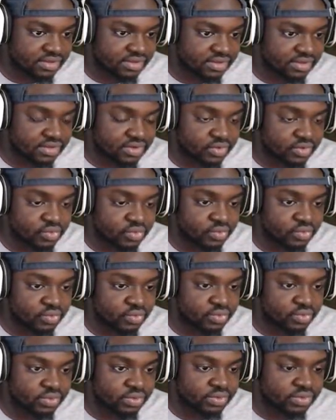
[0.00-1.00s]
Oh.
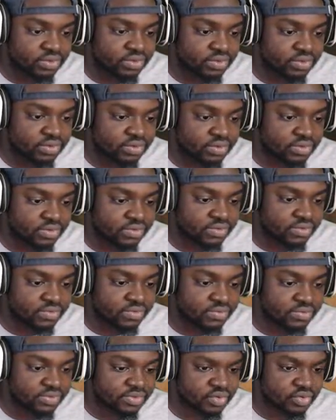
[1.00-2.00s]

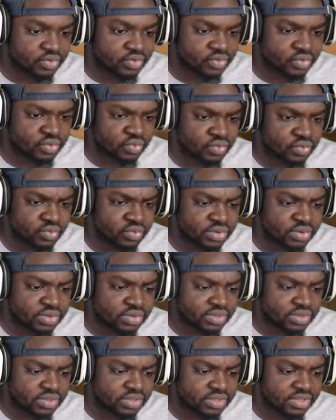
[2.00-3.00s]
Oh.
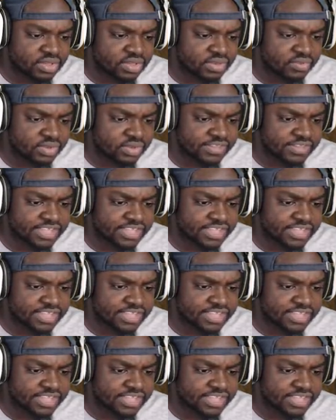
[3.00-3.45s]
We'll leave that